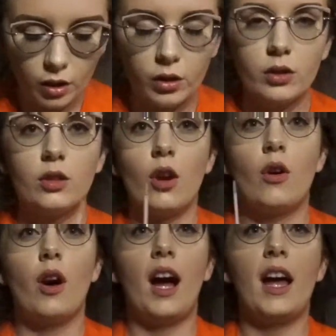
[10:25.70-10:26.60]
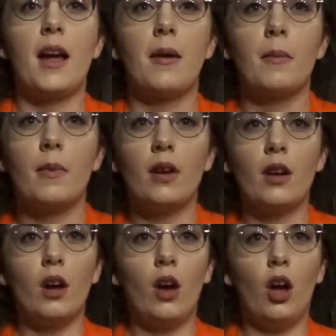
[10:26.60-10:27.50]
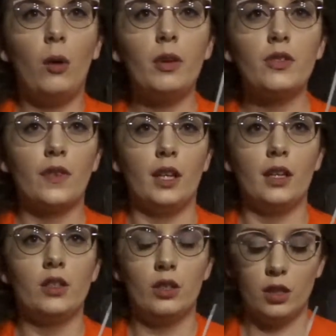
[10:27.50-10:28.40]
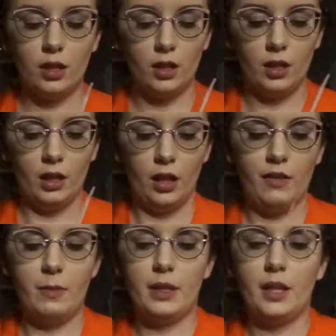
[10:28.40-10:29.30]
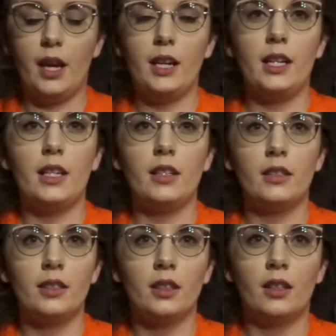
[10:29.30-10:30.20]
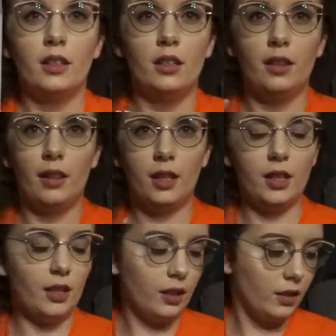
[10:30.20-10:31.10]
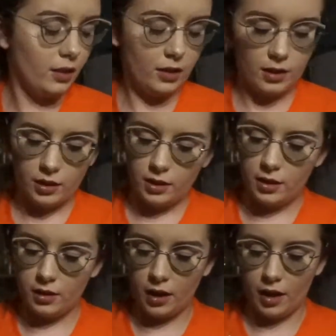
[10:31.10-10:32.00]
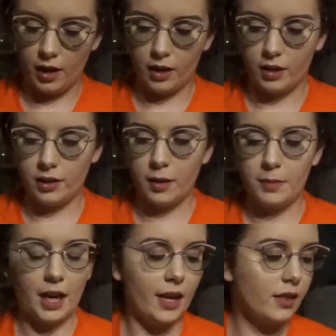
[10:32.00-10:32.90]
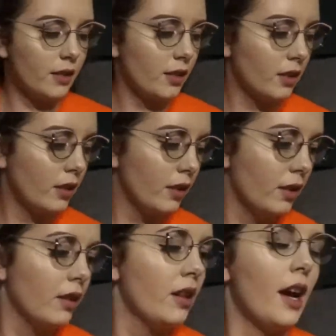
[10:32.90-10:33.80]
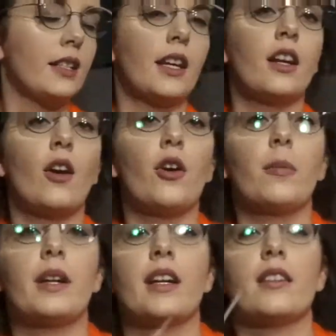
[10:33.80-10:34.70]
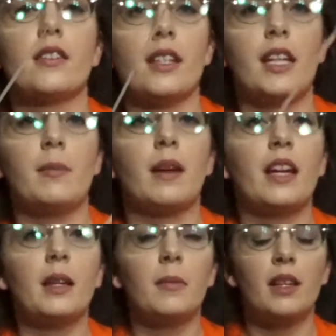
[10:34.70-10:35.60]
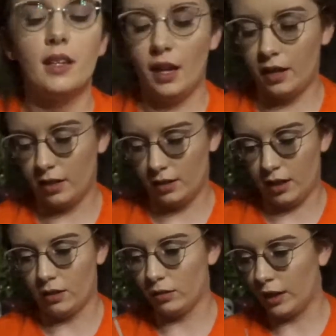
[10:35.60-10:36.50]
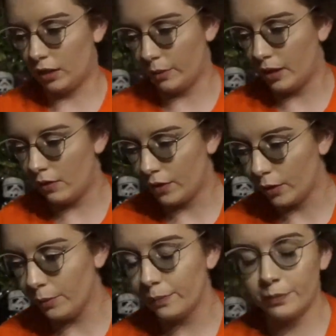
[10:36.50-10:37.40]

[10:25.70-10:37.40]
So I am almost finished. I've been cutting the zip ties as I go because they keep hitting me and I don't like the way they feel.